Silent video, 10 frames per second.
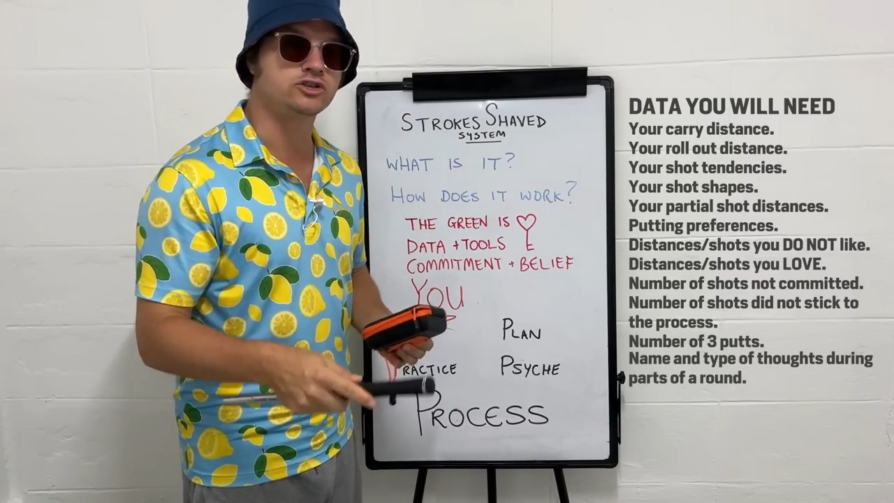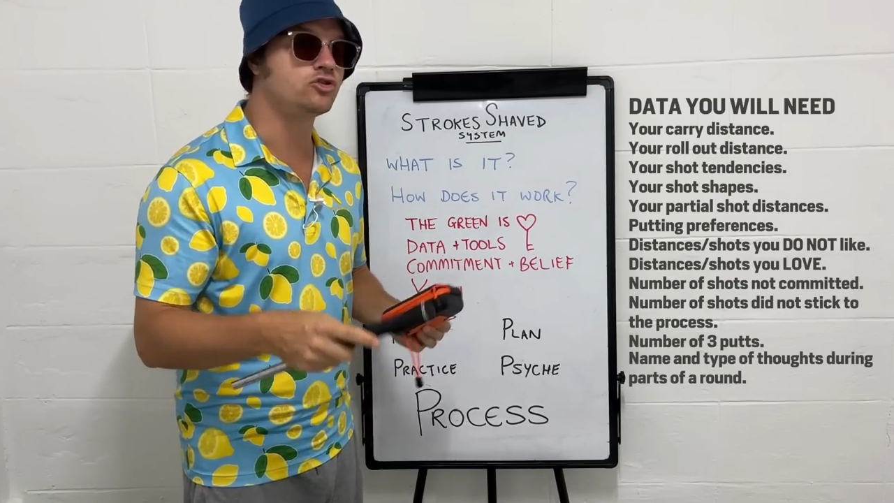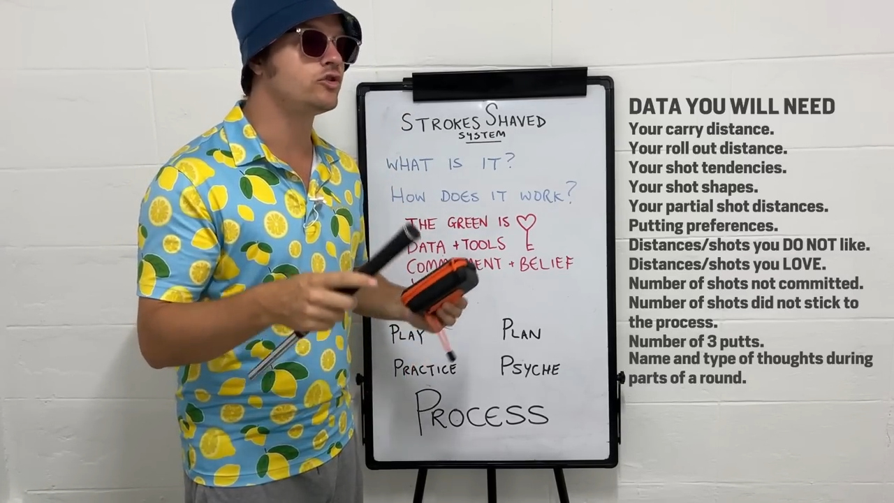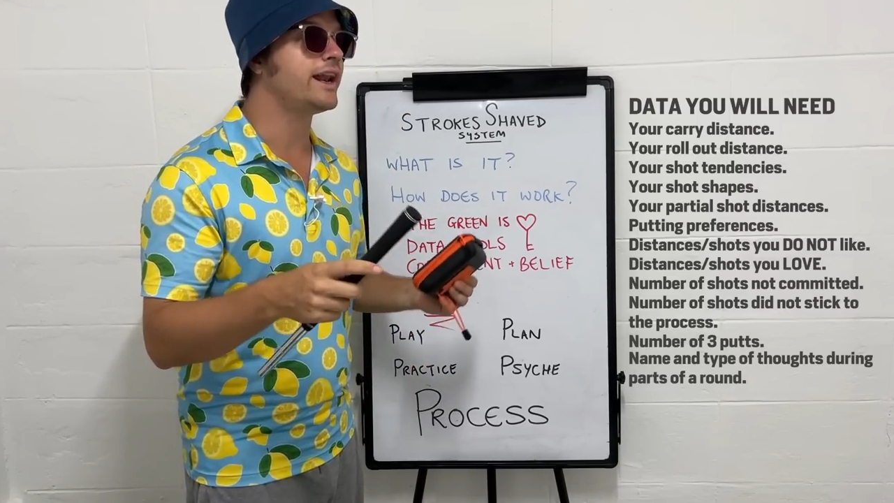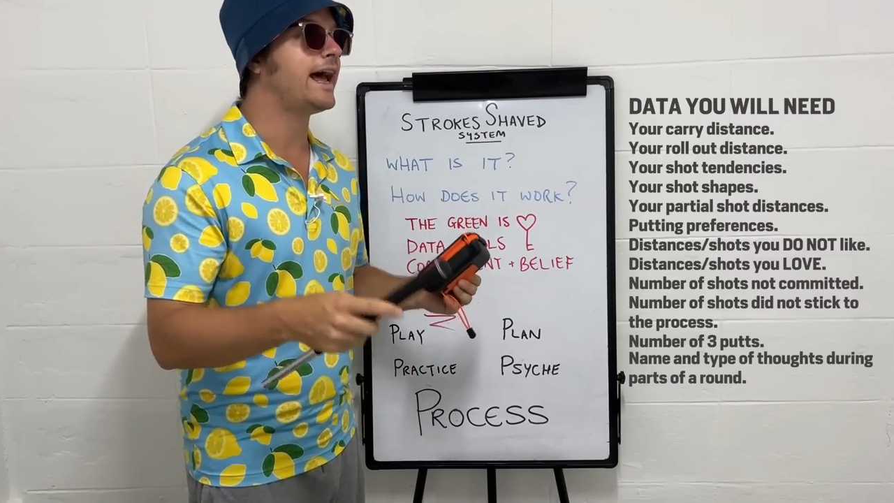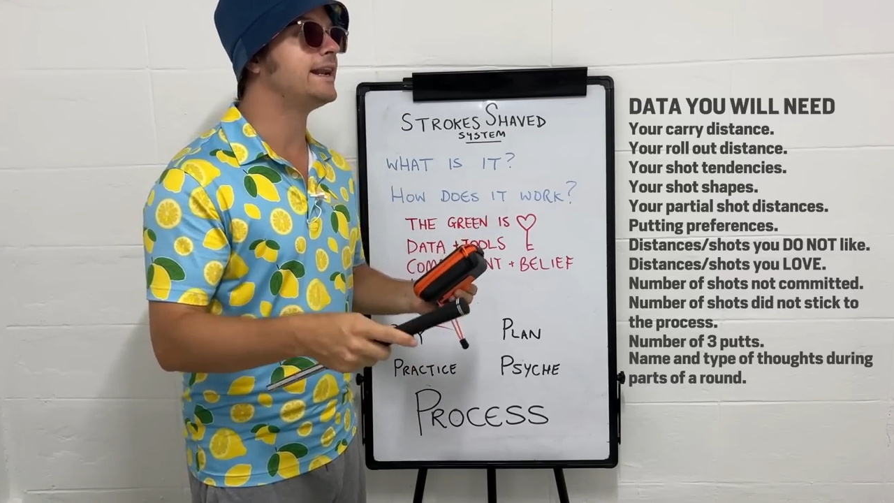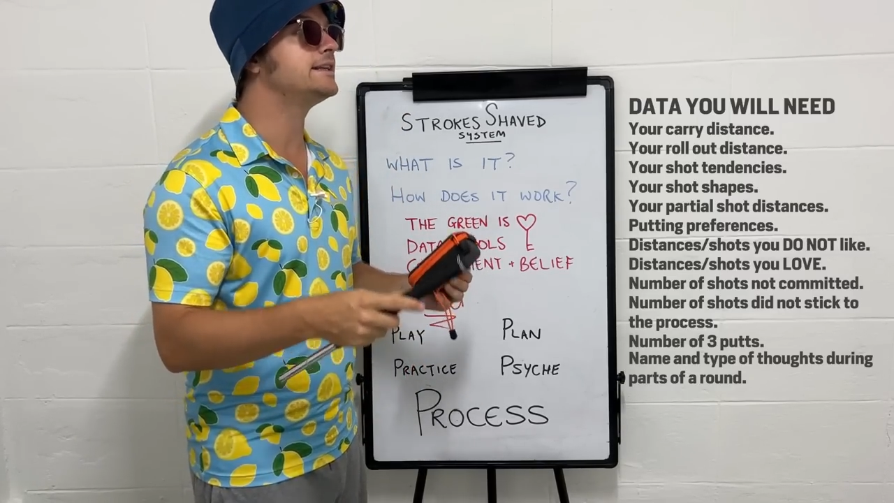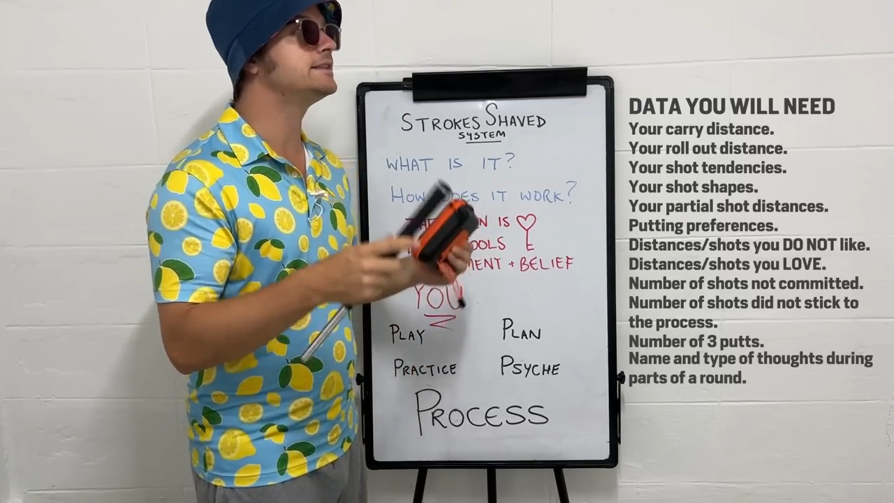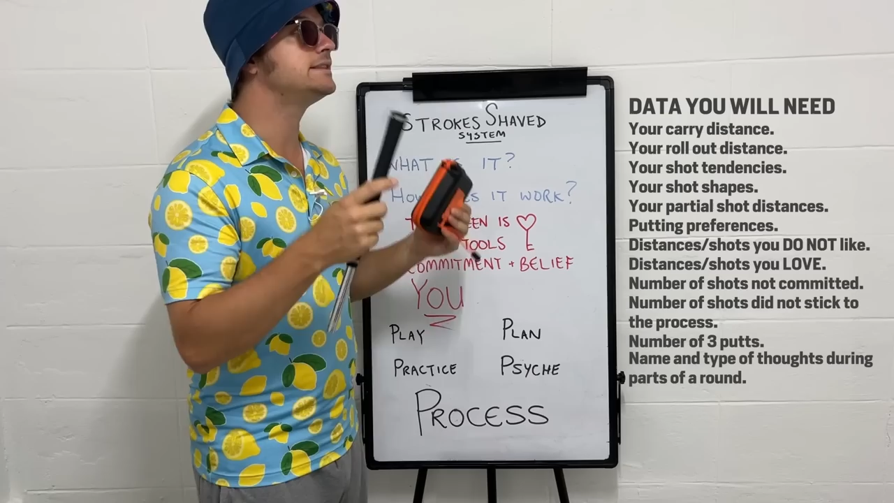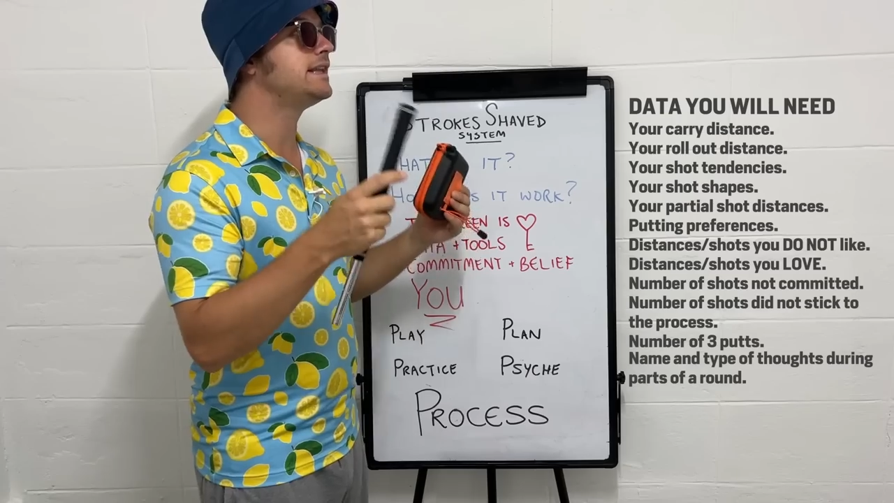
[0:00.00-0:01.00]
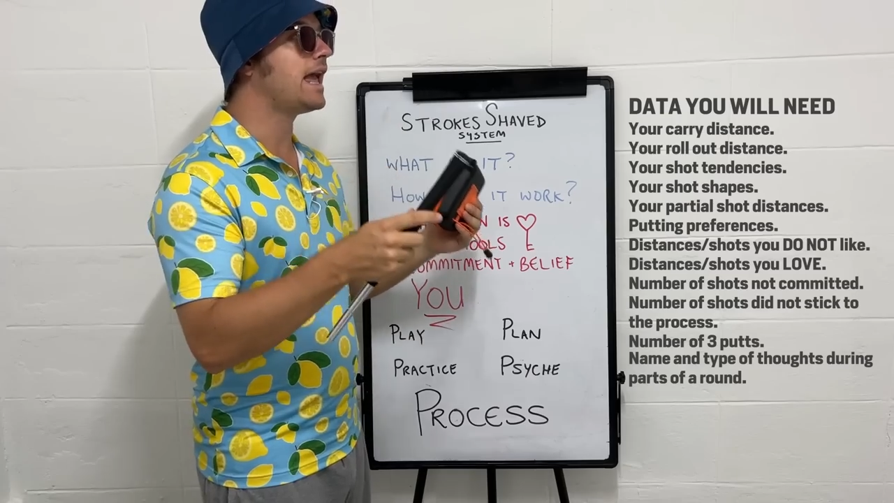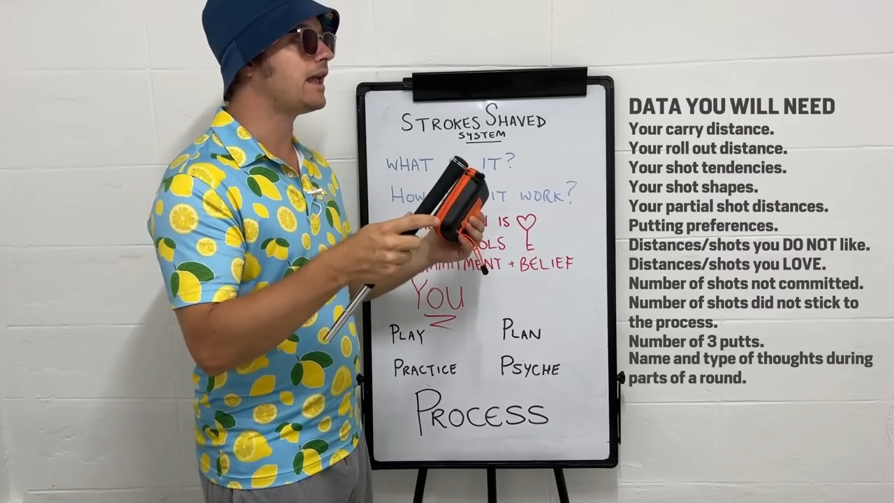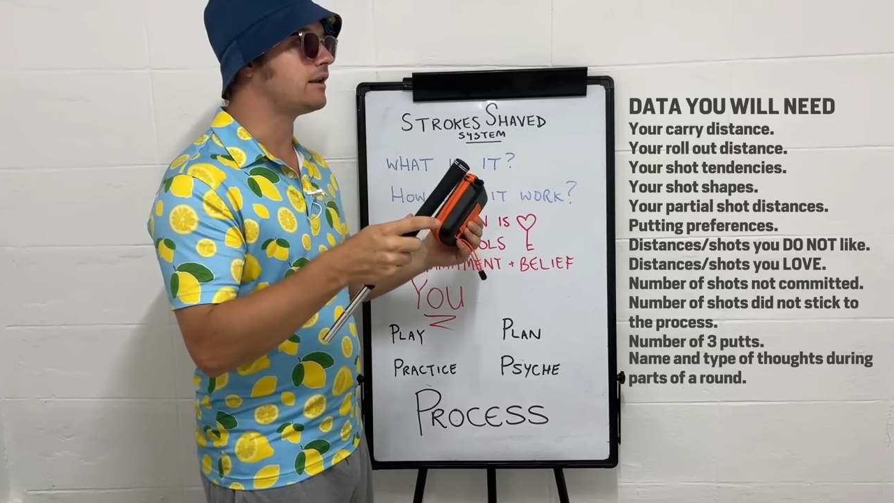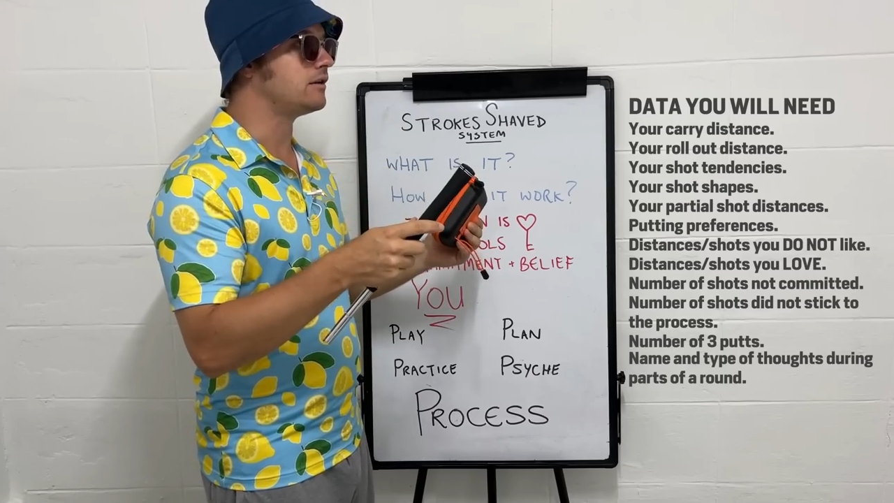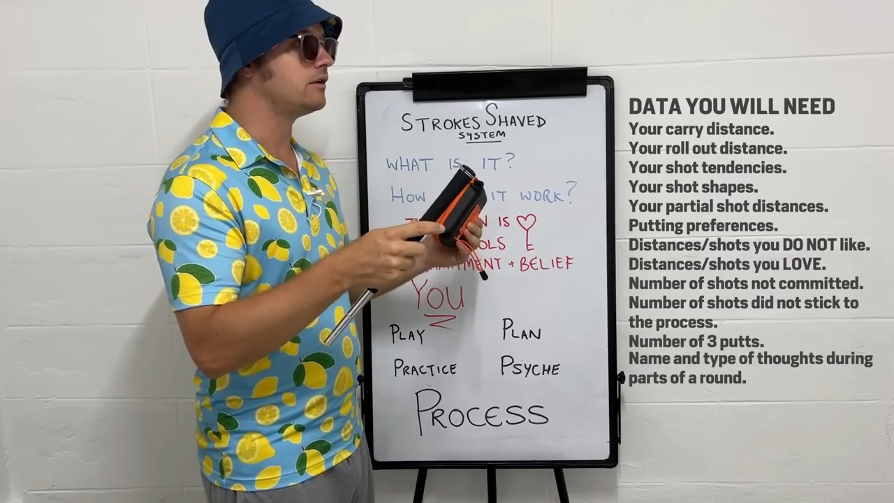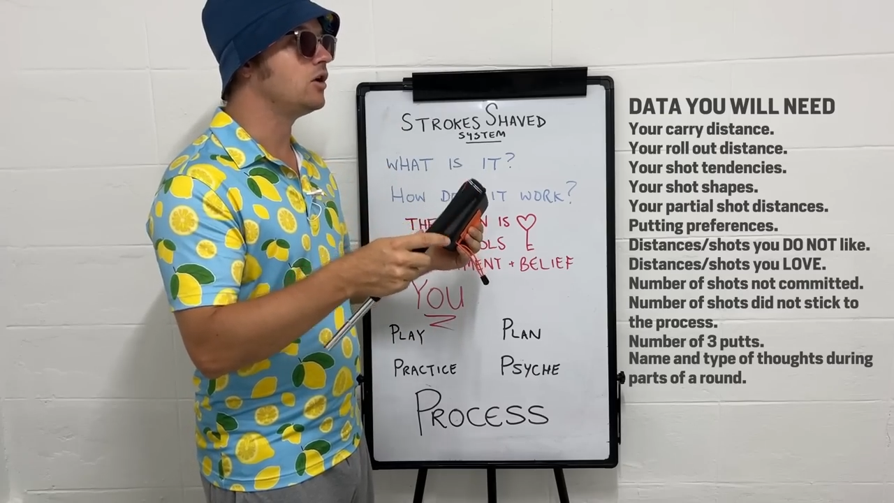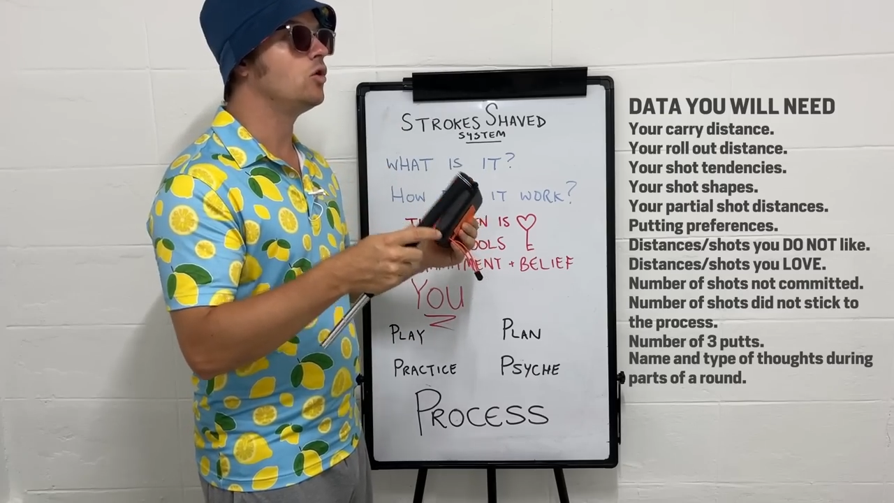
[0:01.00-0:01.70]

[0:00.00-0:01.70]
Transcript: so you can understand